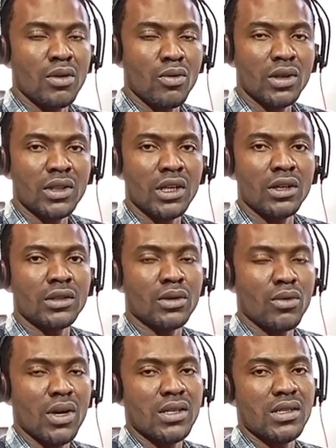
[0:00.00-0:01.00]
a work that
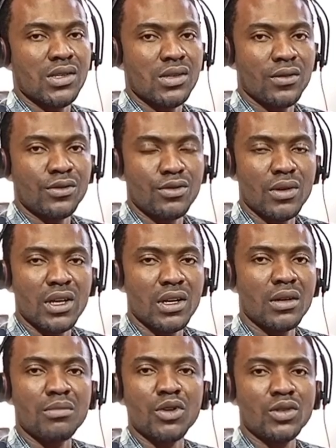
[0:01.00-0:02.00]
requires a
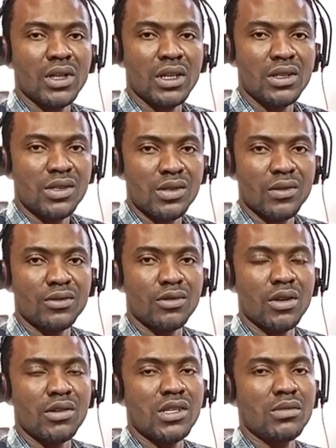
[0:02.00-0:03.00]
software, a modeling
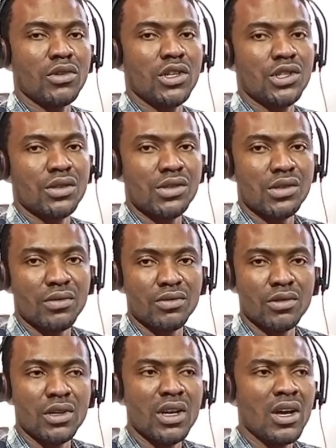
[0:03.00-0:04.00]
software, a simulation
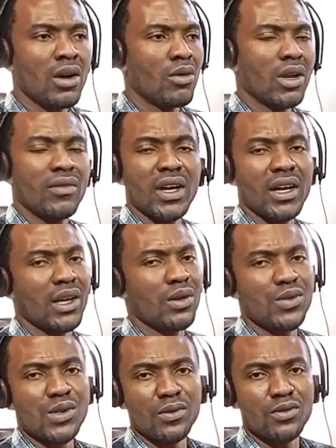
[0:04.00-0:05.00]
software, whatever
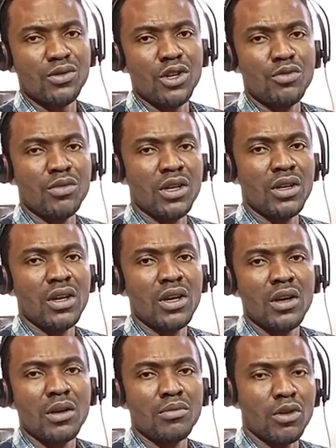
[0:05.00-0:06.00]
kind of software you may
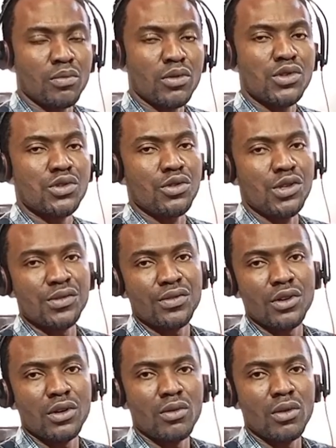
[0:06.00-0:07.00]
propose to use
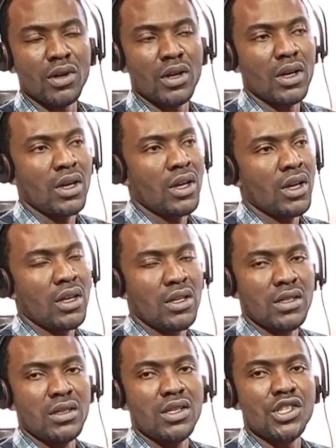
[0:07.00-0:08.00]
for your work.
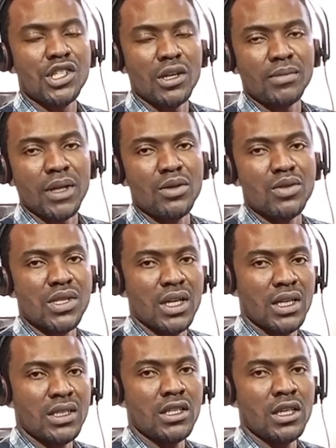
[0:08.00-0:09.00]
It is in this chapter you
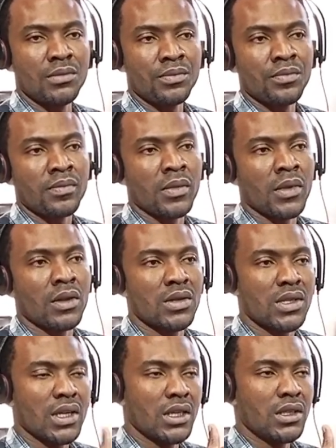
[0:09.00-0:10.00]
cite them,
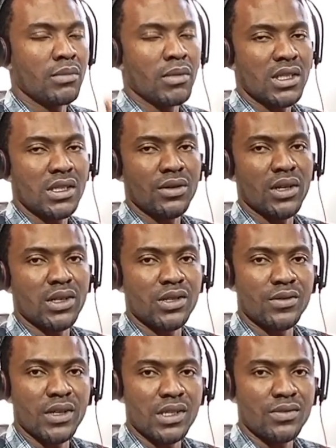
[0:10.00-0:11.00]
cite the
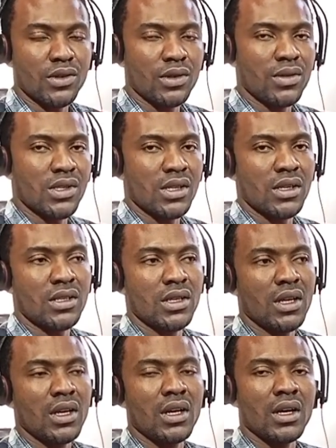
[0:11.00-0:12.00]
materials first for the
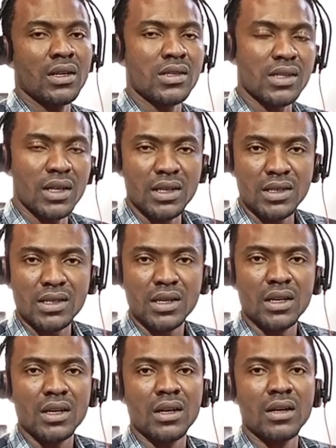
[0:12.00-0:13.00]
research, and cite
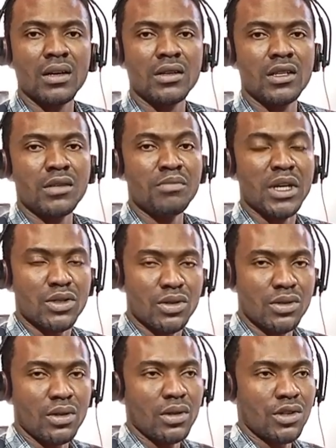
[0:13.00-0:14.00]
the
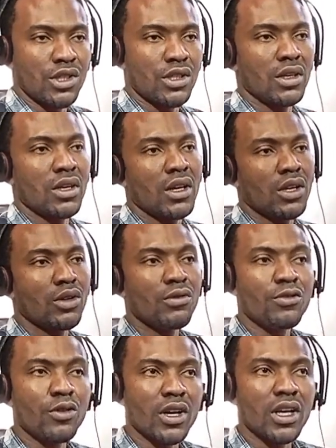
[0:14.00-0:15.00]
methodology.
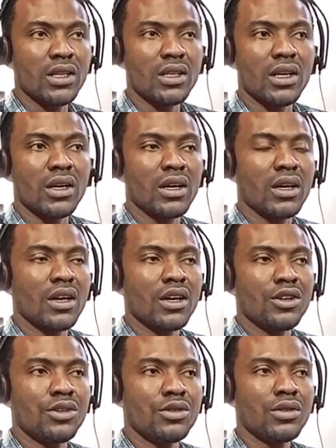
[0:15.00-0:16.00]
Don't forget that
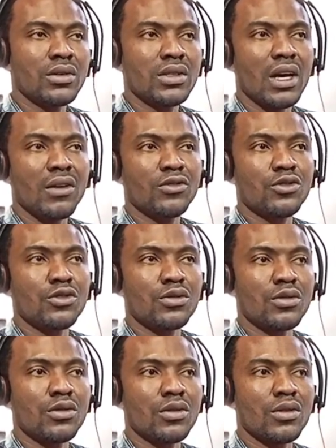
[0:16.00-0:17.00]
you don't have
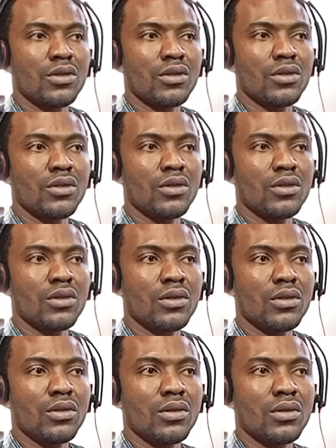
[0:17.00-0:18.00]
to
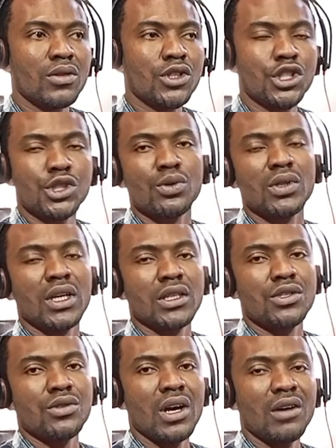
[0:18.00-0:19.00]
show
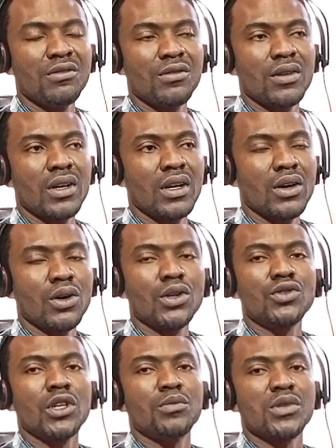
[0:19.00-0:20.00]
that you have
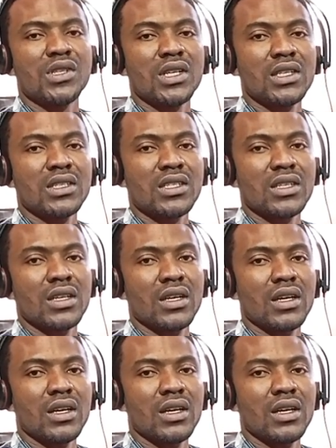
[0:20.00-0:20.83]
100%